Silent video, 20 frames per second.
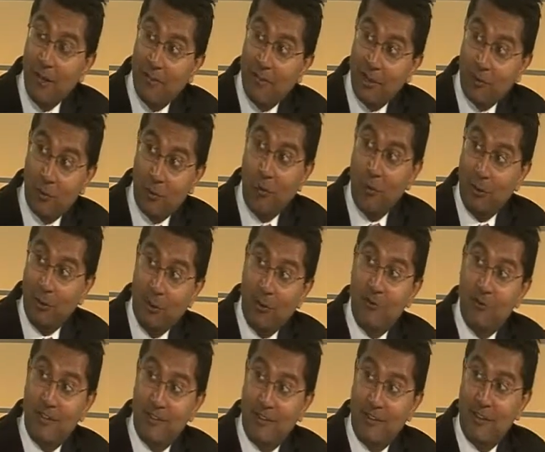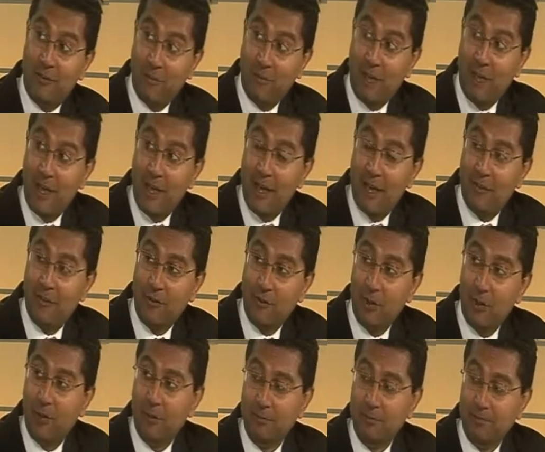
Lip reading: that's where a lot of this does play out as well.